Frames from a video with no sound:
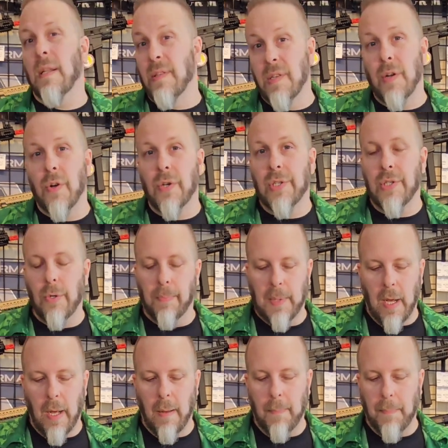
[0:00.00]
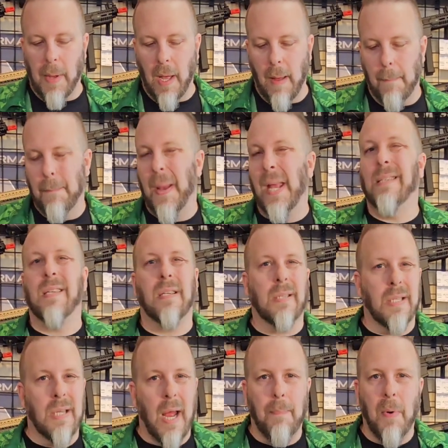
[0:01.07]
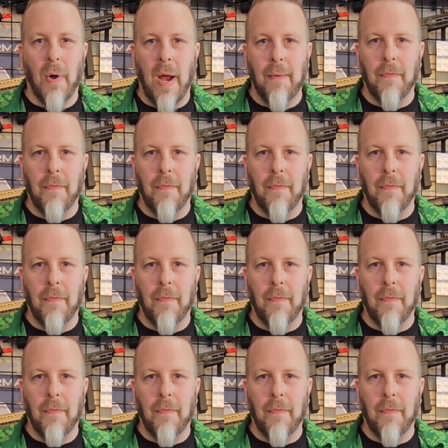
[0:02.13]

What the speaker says: guns that are souped up, basic sniper